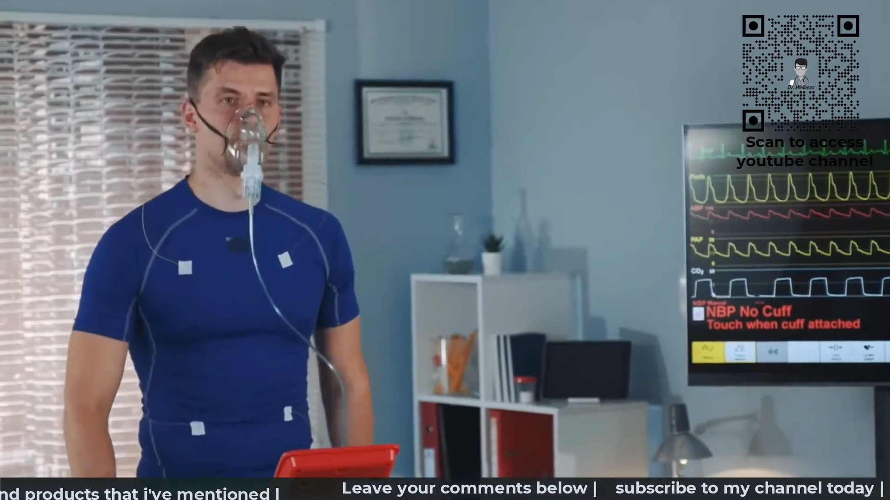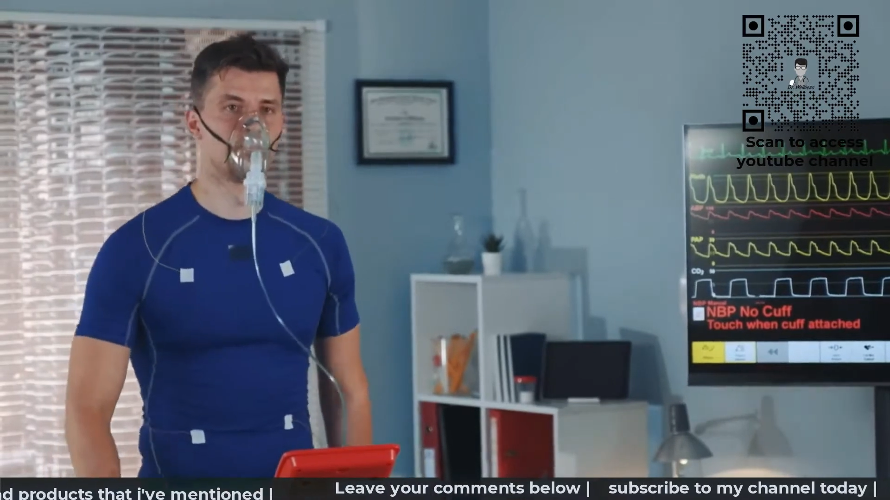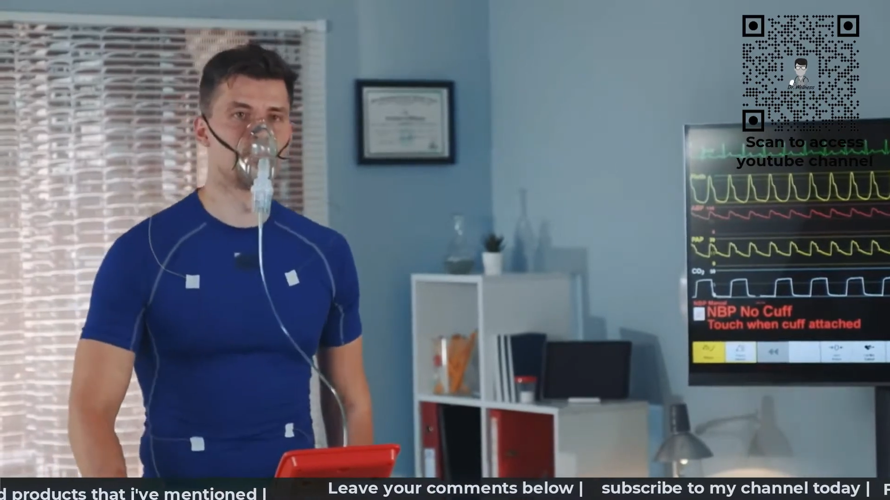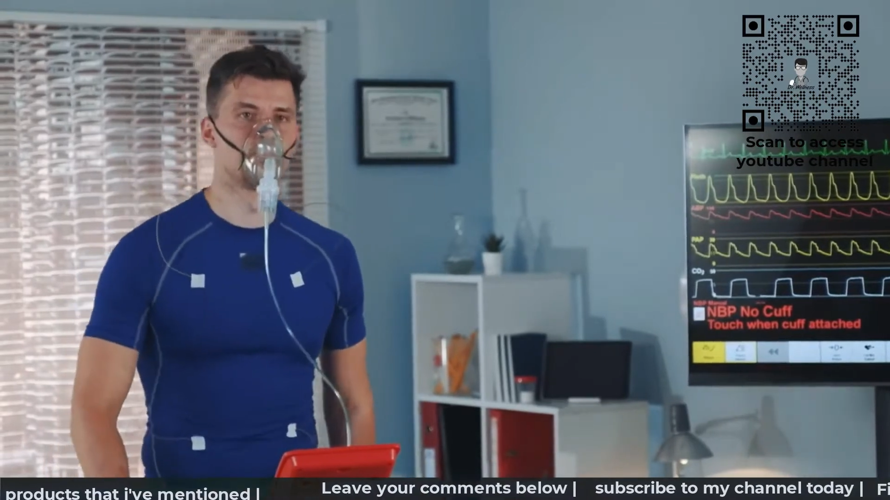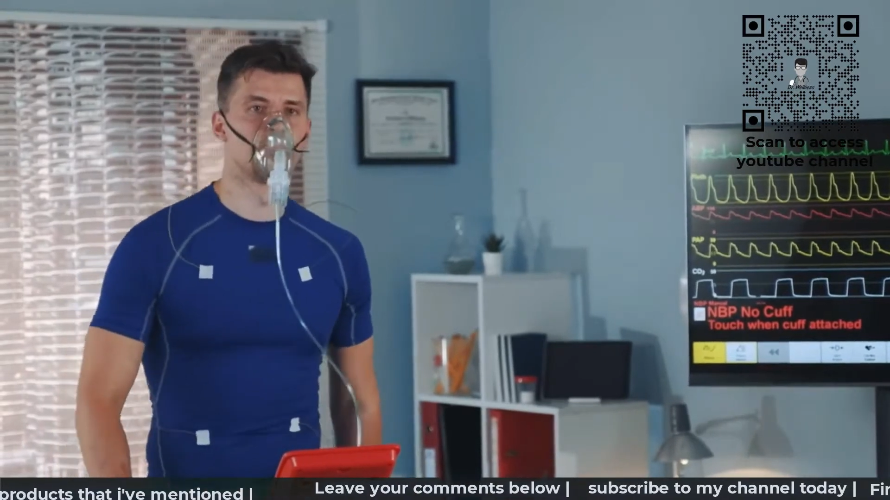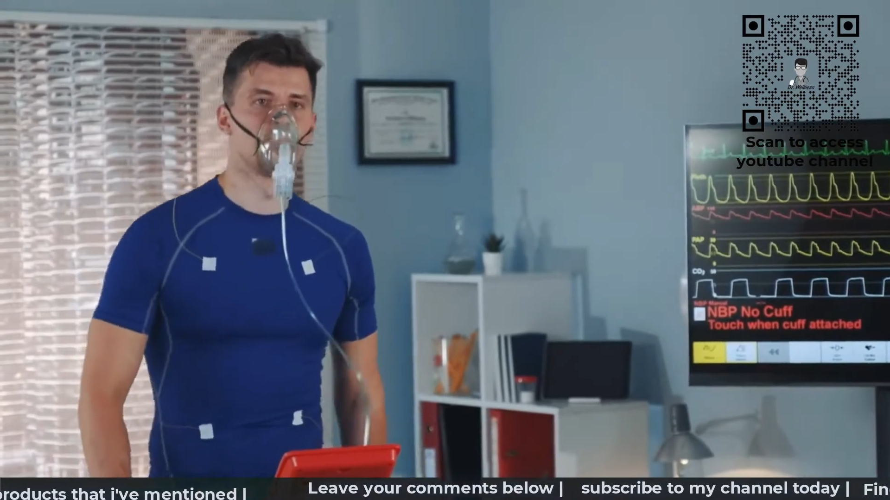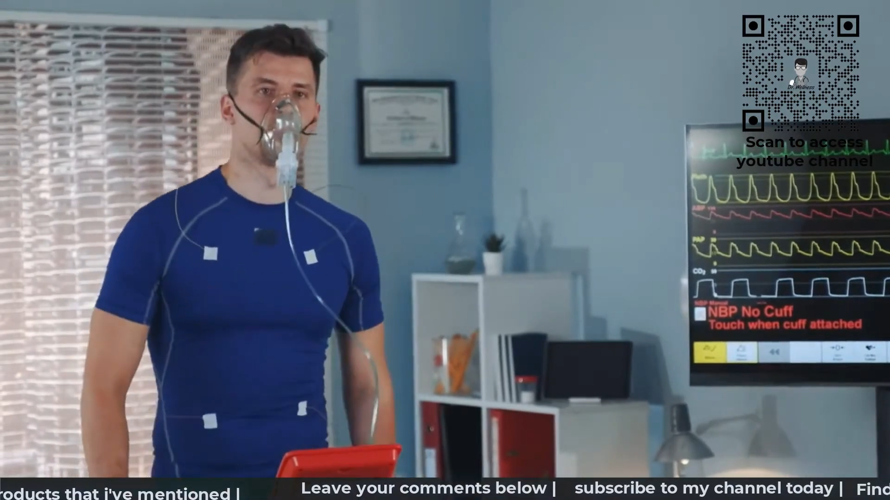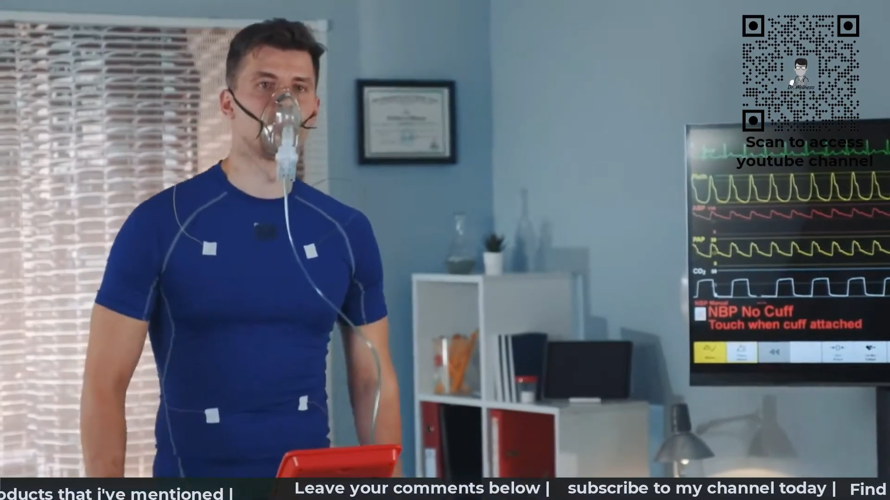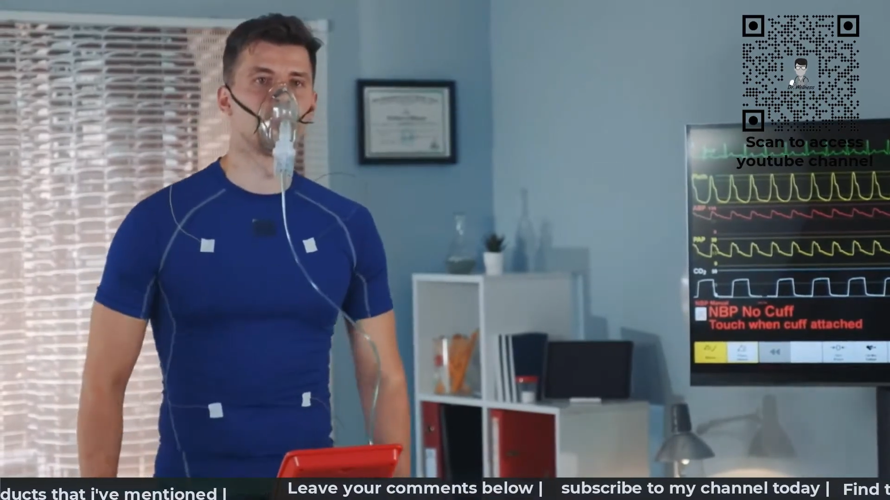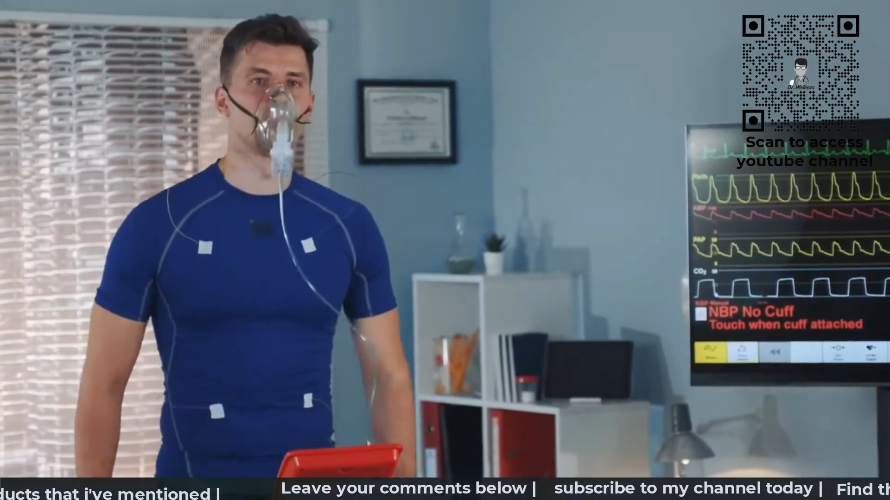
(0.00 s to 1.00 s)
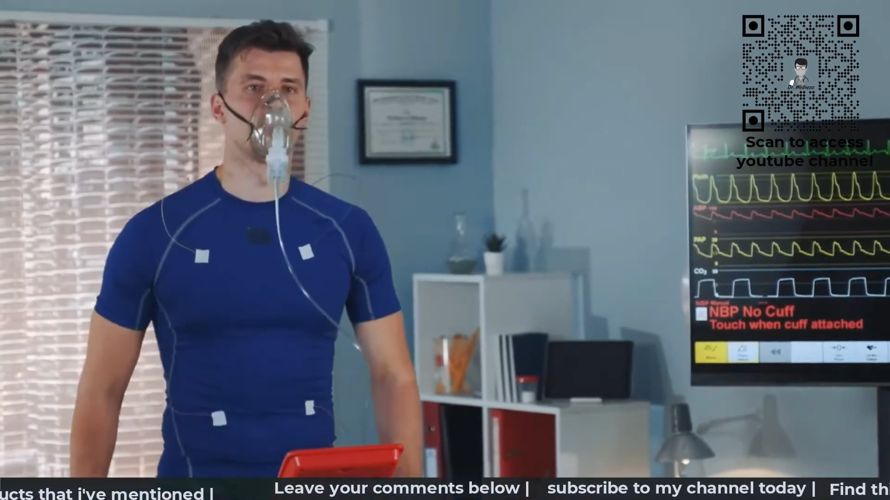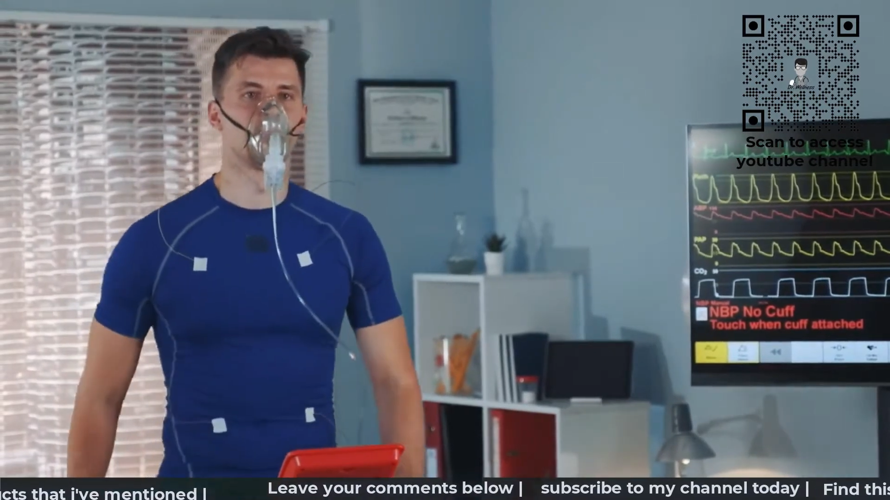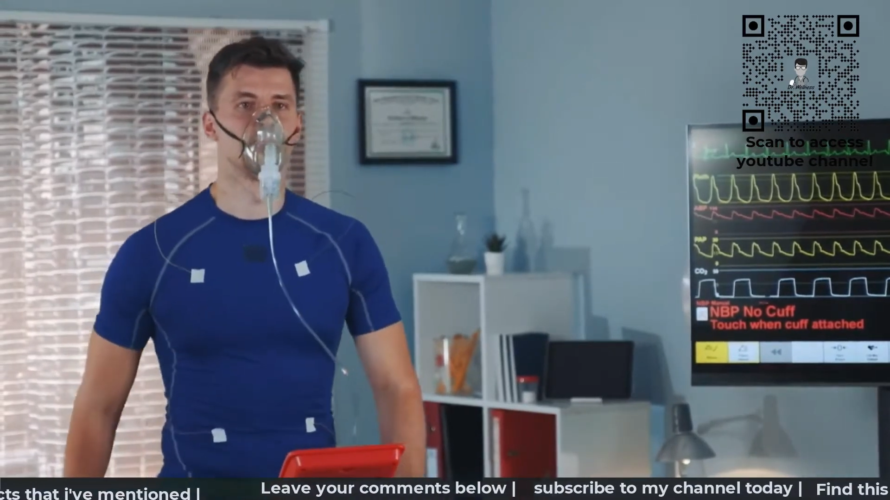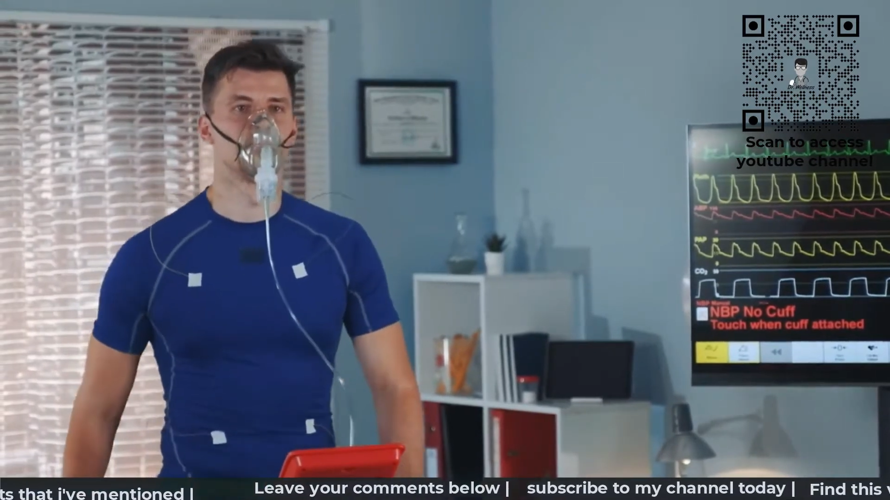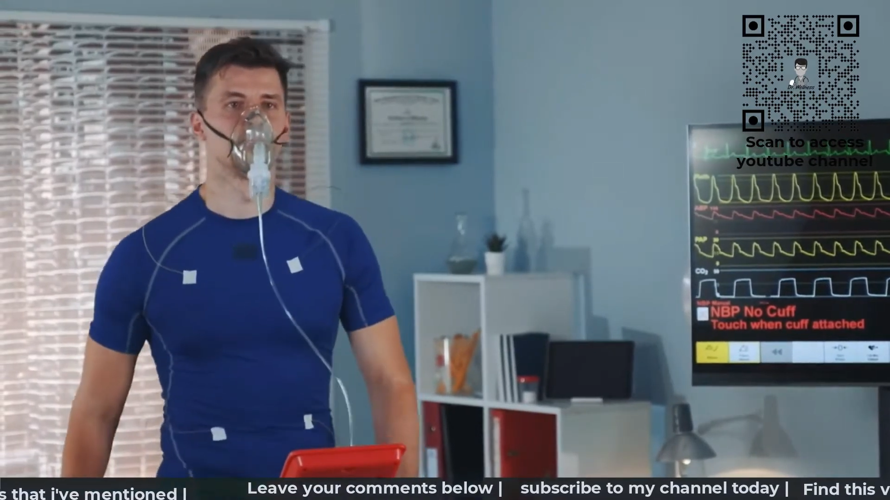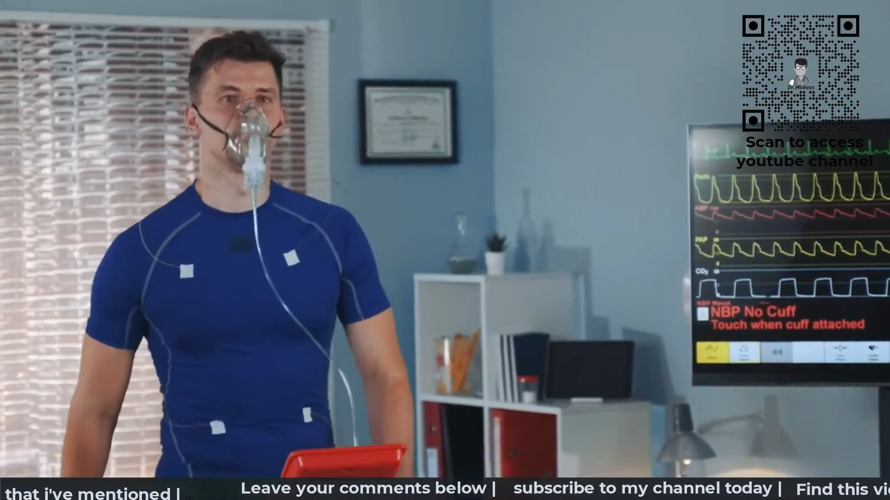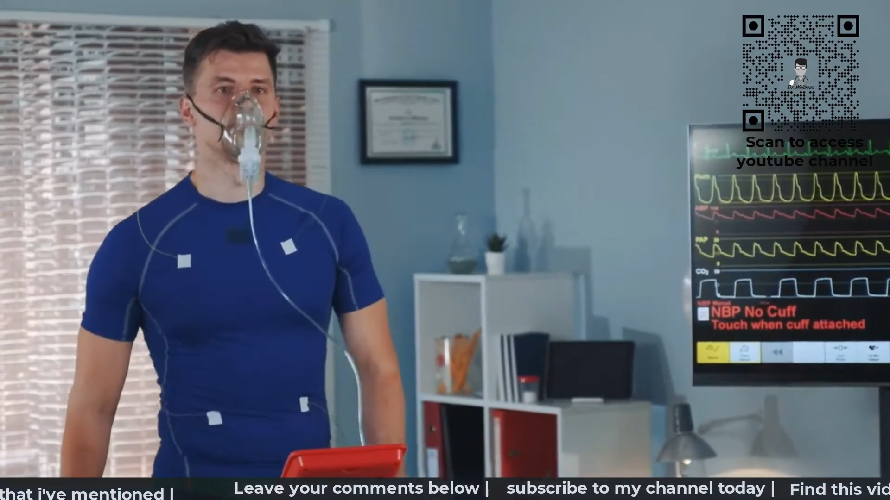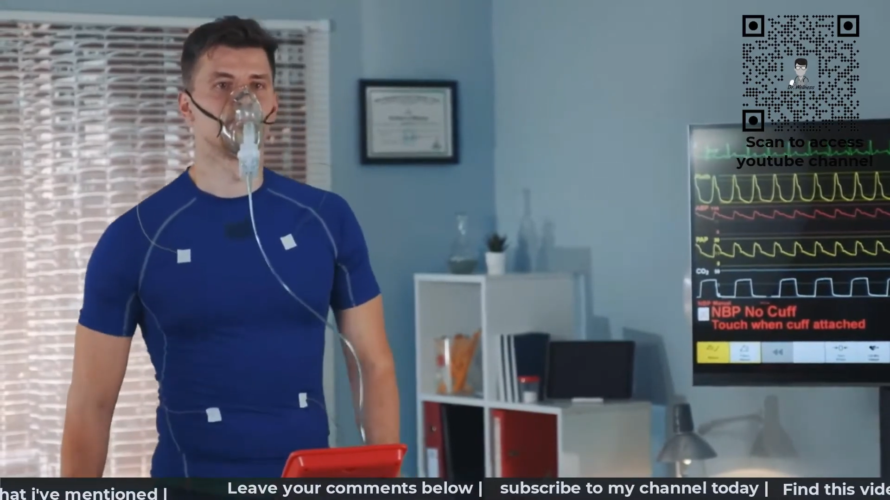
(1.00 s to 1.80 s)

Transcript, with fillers: don a face mask